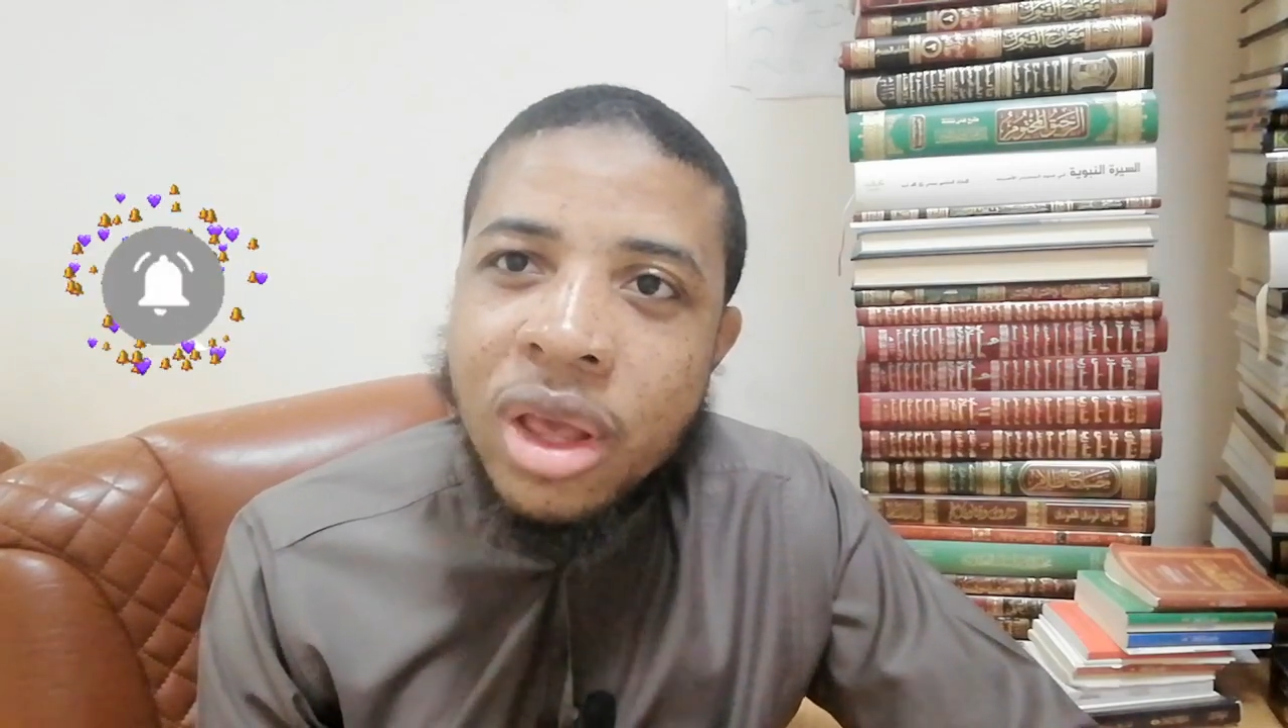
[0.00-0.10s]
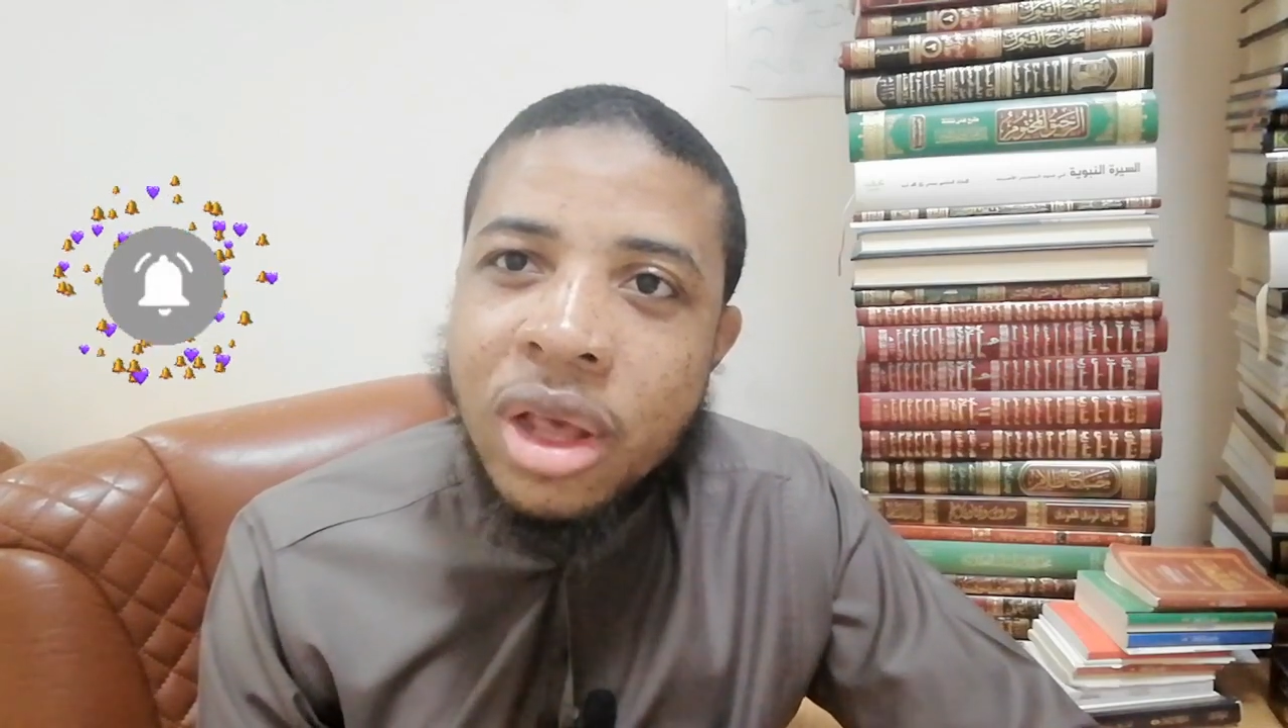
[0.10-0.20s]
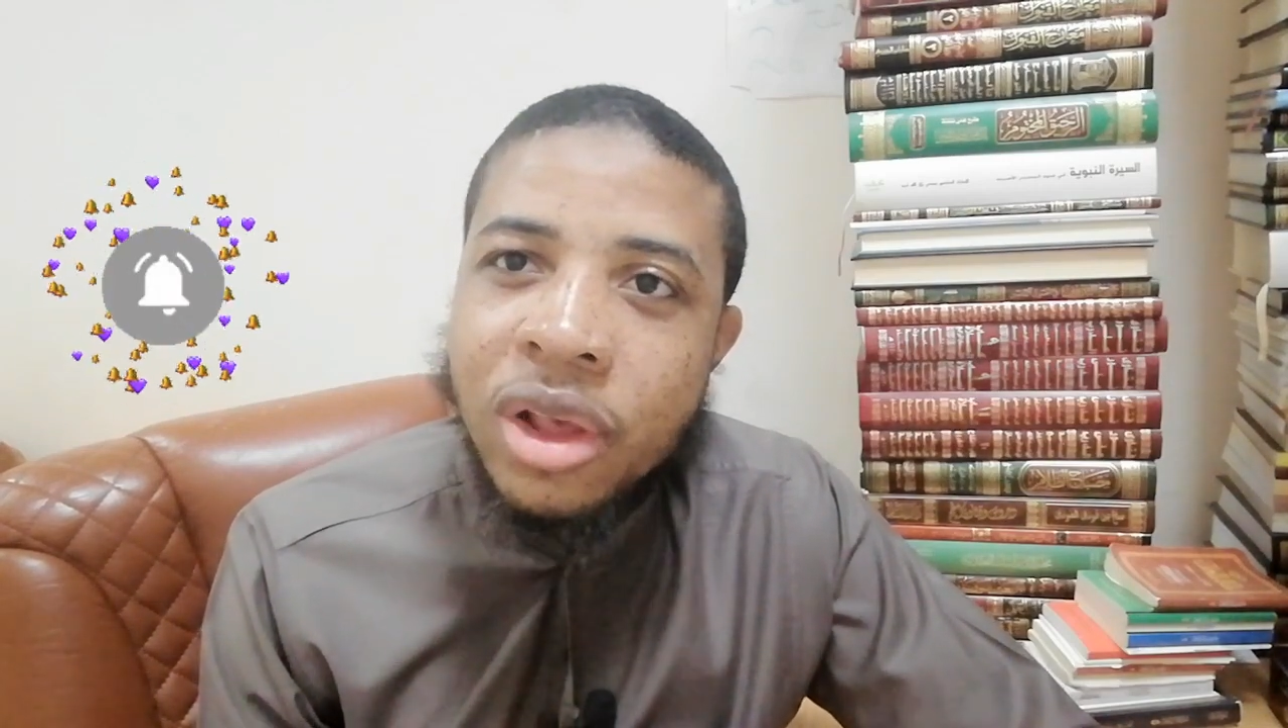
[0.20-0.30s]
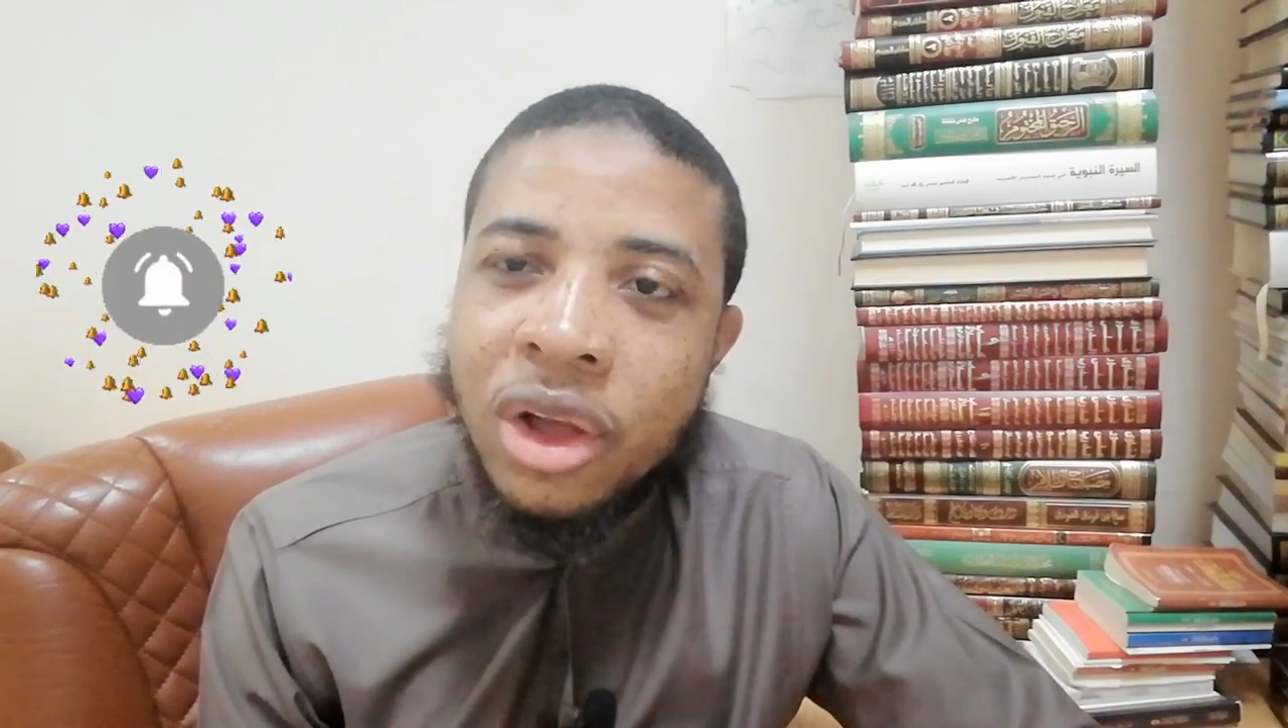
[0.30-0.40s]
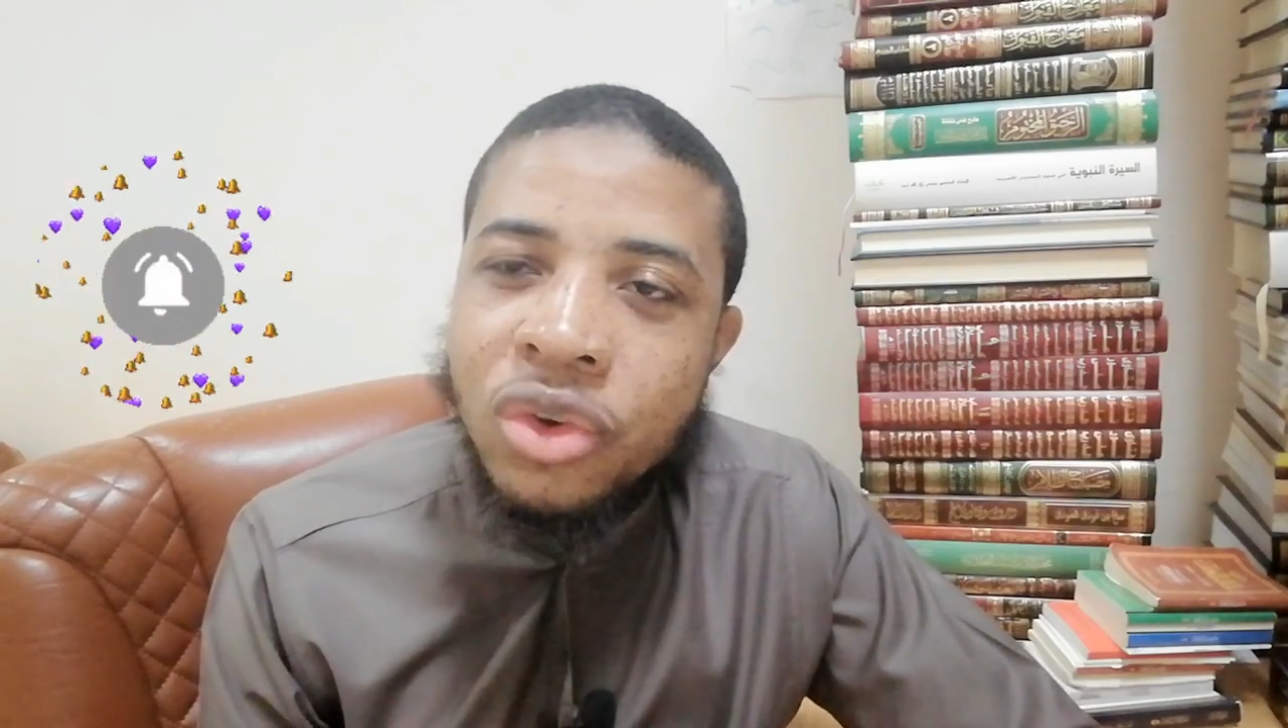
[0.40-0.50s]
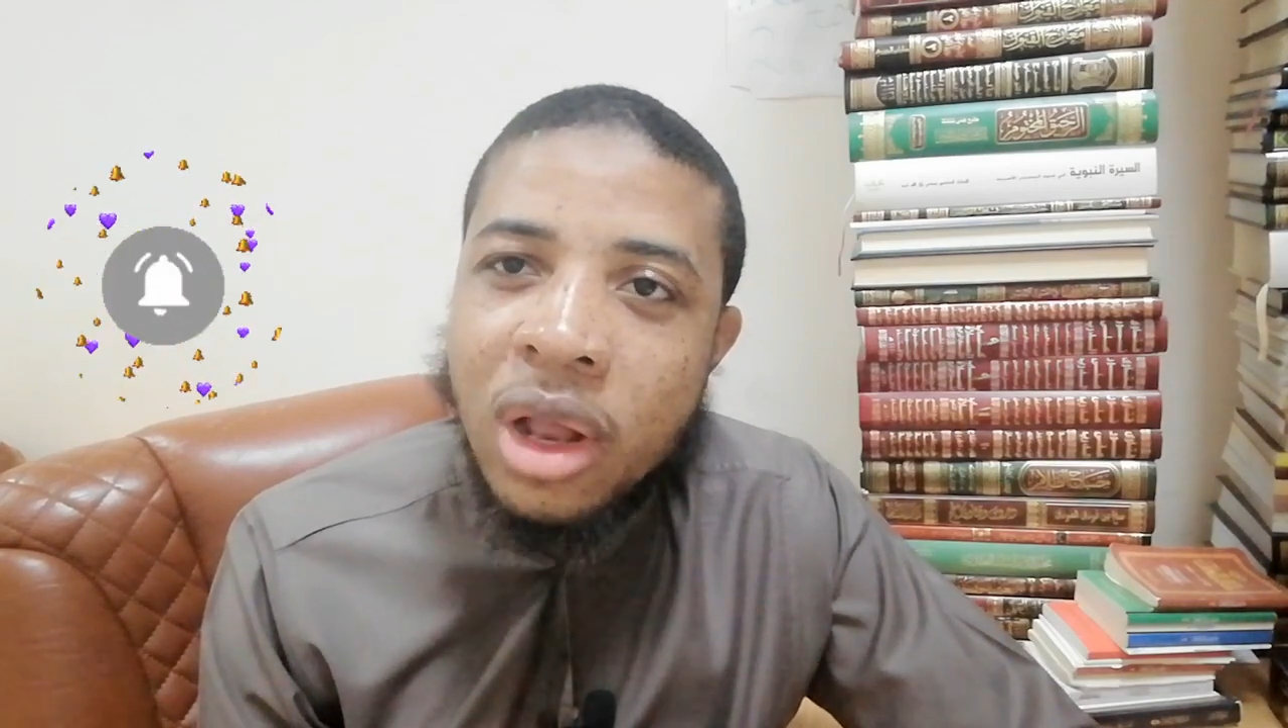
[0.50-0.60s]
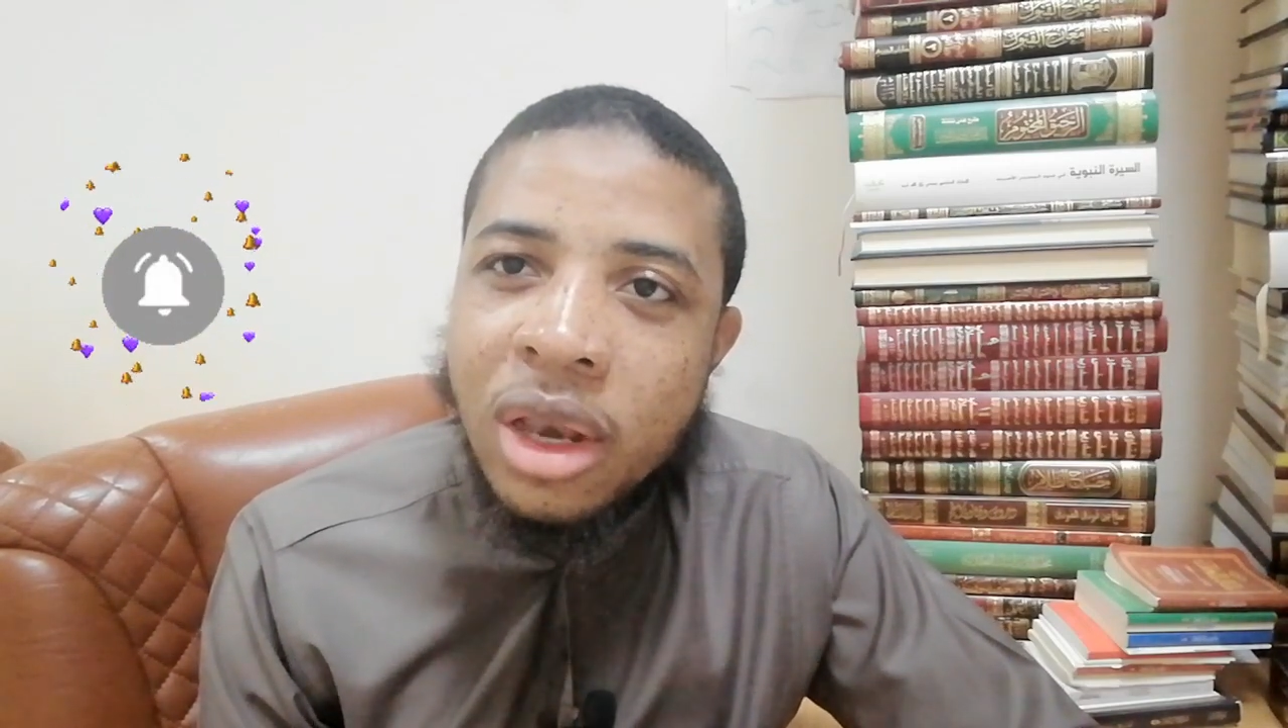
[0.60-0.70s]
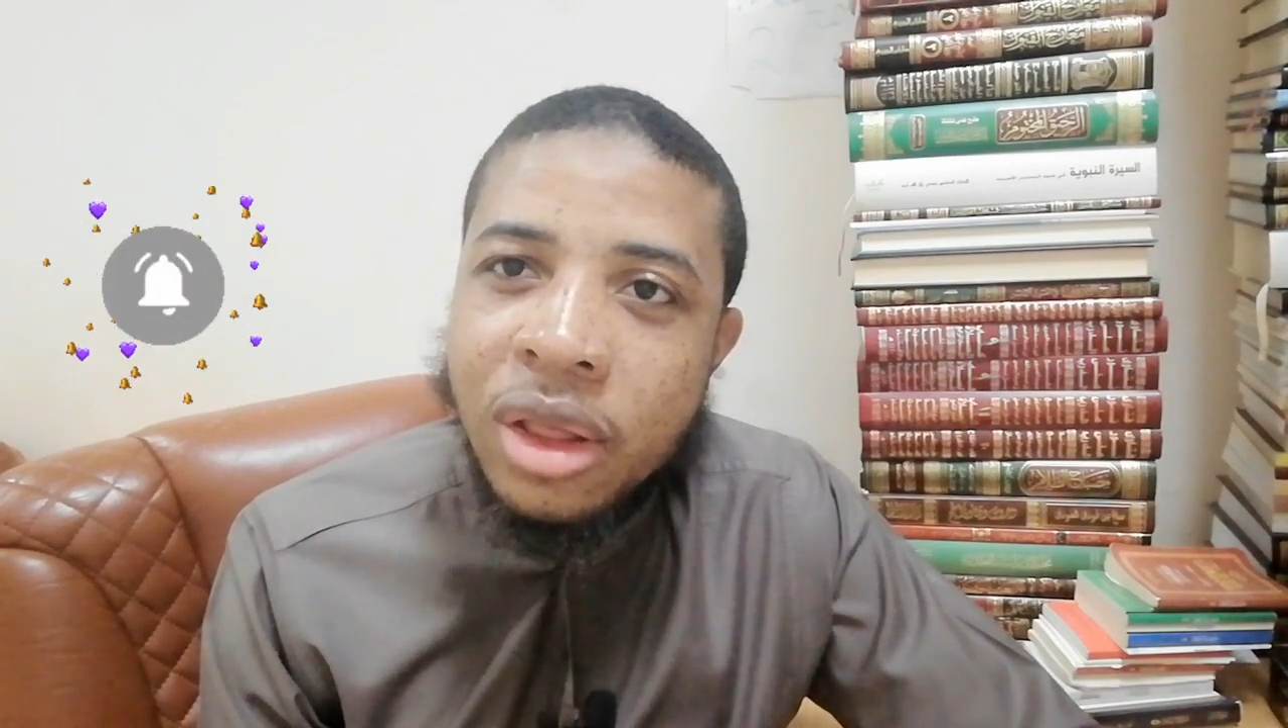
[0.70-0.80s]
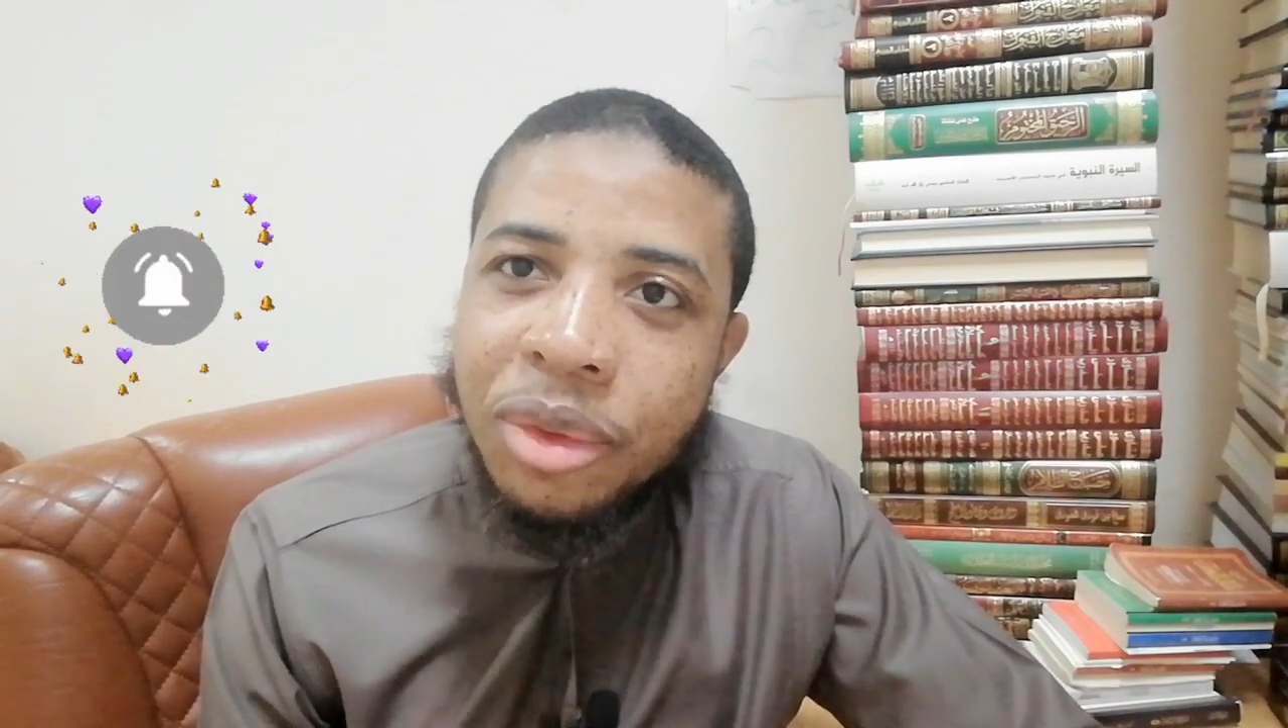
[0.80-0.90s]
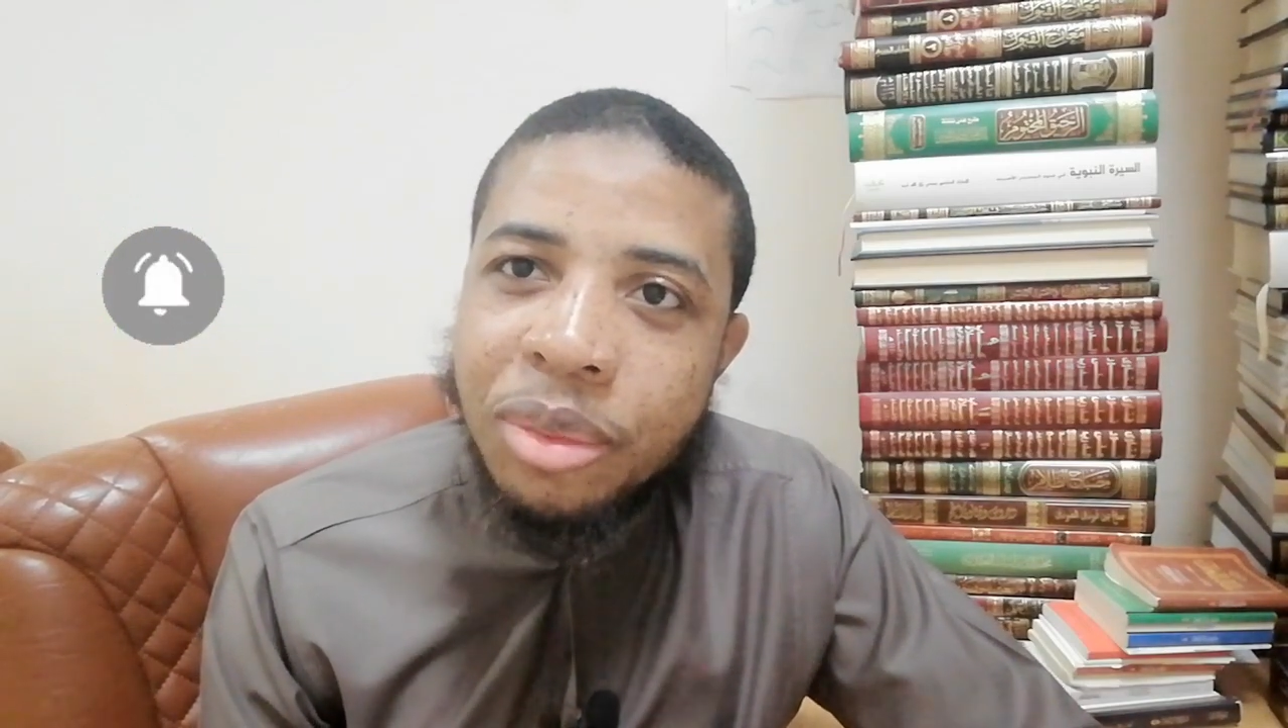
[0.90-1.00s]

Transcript: case actually.